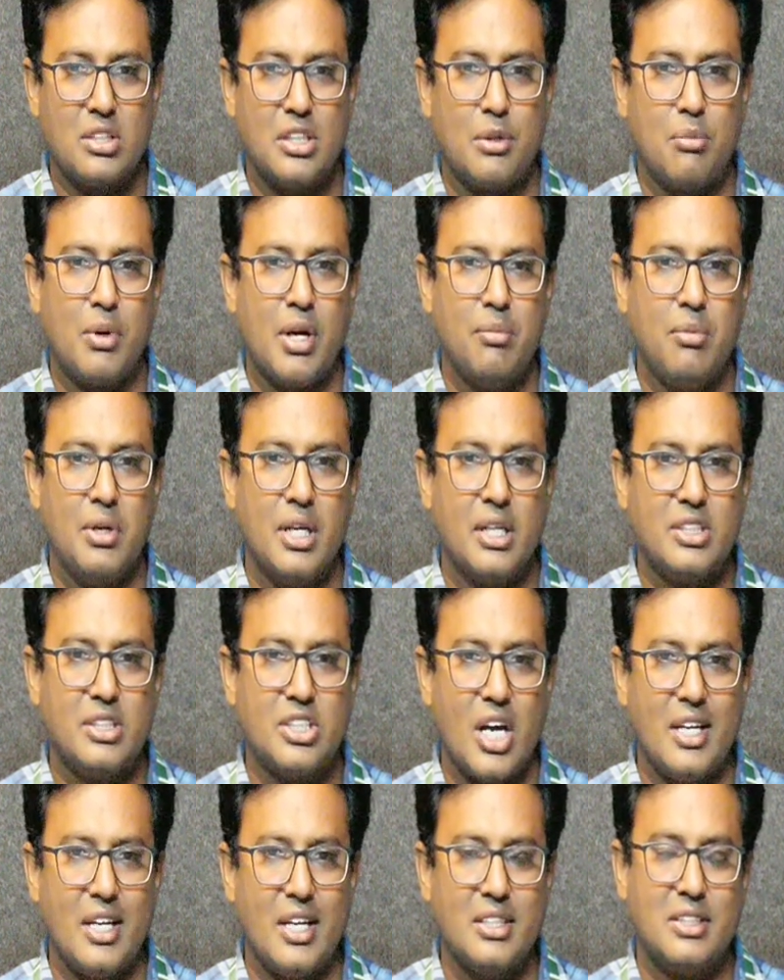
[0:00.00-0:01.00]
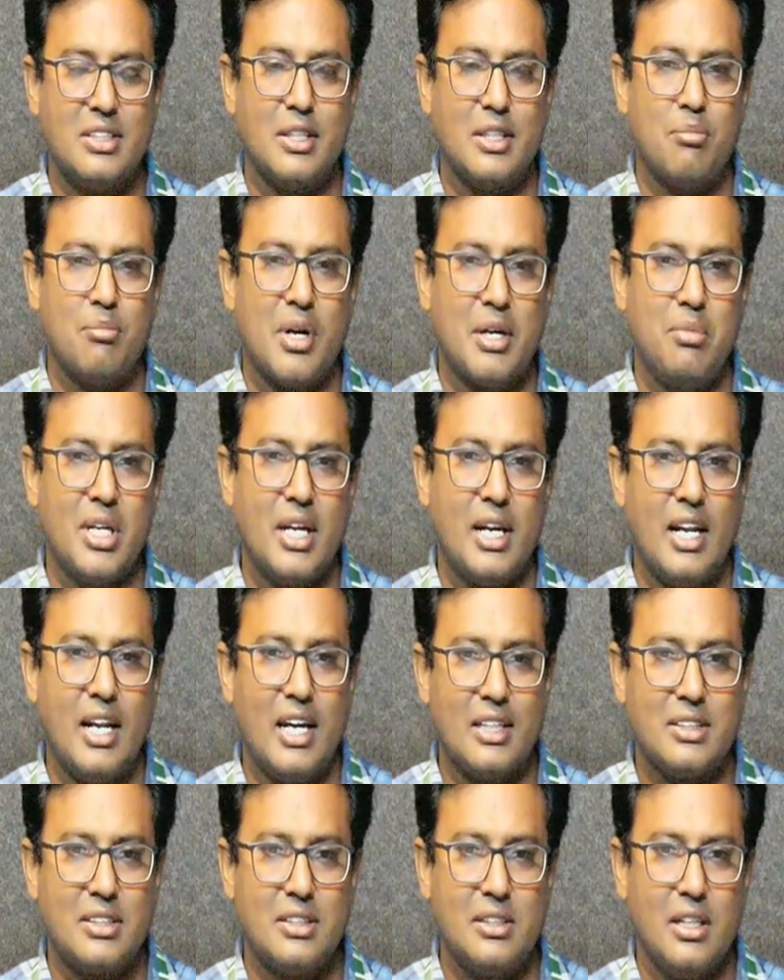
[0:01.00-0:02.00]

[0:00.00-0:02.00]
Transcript: it might be a choice, it might be a